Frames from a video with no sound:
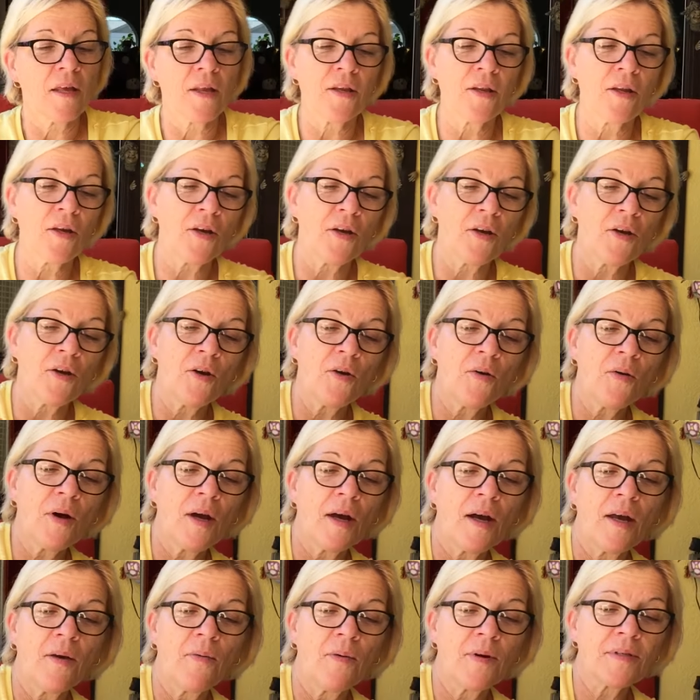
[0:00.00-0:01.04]
No,
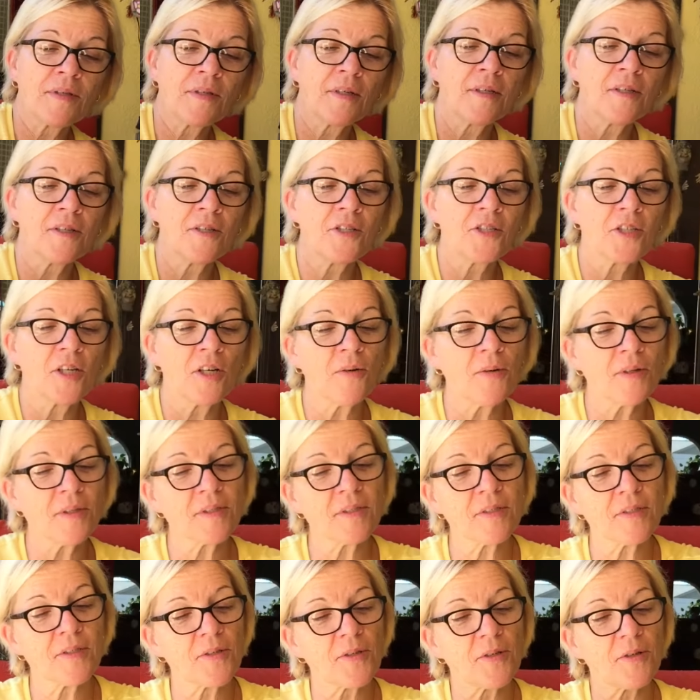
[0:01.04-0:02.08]
I wasn't going to show it
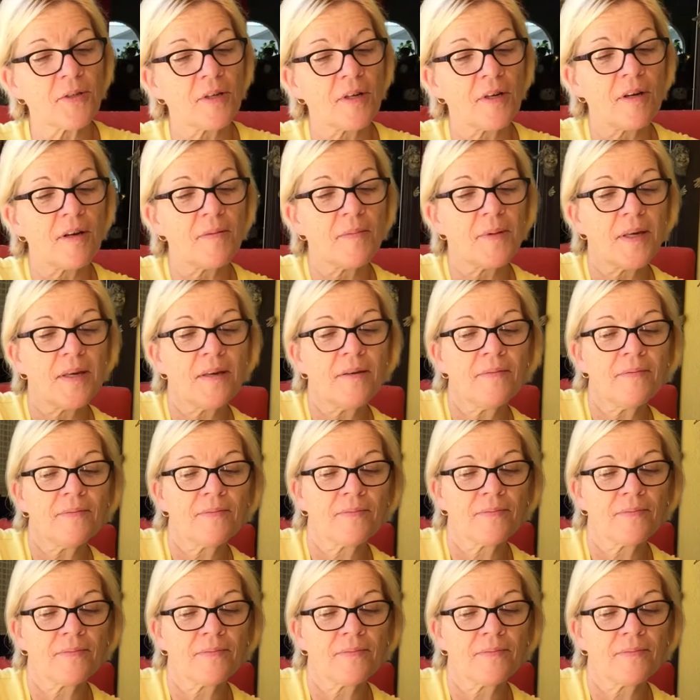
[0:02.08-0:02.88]
to Sir Dobby.